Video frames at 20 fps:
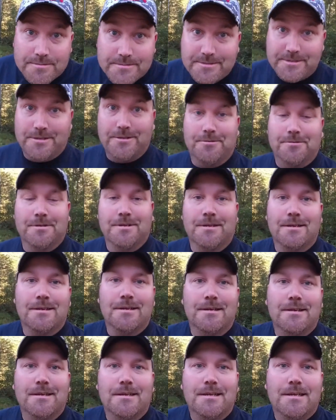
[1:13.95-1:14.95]
So,
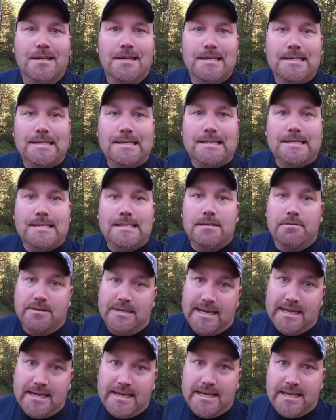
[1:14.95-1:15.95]
we
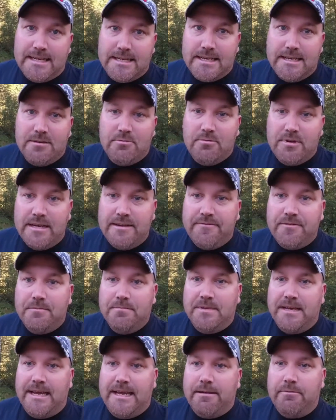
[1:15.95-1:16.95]
kind of had to get away
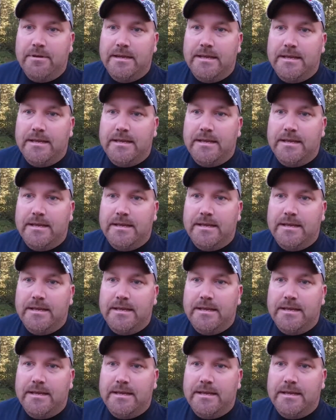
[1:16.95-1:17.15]
from that.